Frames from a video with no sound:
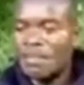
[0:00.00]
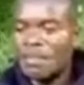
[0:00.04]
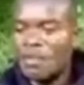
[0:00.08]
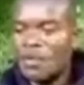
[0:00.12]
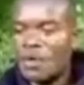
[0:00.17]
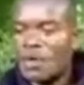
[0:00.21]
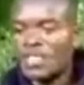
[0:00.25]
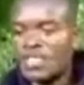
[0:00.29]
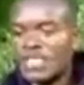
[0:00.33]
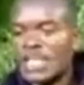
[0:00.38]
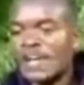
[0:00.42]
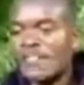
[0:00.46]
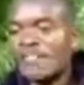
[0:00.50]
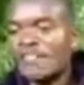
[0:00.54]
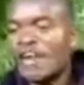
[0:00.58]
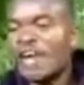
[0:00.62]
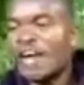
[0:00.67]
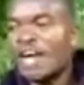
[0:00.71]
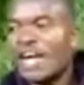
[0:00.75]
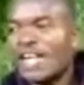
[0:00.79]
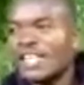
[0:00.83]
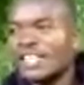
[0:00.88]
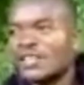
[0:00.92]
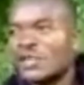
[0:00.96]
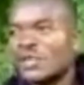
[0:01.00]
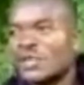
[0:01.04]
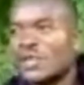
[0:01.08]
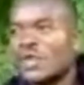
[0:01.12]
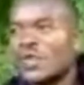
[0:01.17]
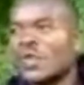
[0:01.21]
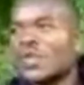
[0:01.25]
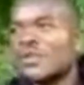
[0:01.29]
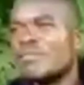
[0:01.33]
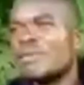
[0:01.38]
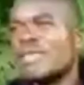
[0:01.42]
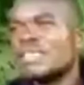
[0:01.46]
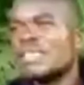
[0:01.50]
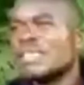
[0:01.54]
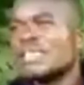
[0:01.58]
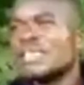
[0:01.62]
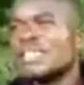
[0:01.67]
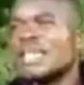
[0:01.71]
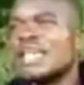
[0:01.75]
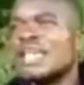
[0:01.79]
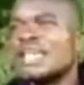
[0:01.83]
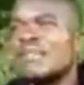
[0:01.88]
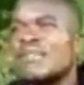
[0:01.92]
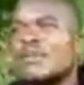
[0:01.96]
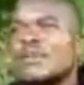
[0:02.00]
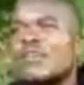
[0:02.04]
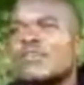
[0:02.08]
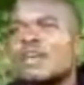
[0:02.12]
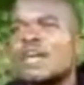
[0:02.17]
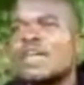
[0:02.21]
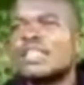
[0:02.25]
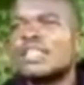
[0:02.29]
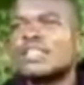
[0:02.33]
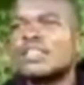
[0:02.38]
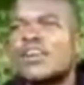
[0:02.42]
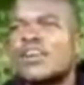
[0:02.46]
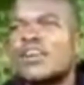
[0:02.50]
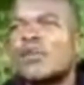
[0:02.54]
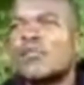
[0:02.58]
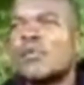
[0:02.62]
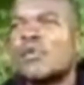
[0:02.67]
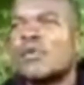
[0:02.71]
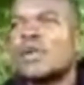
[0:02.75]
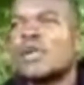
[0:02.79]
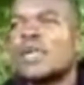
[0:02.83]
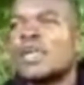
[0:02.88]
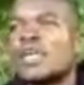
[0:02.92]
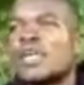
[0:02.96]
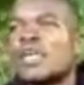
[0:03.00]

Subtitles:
most of all, took all the mosquito them up and terrible.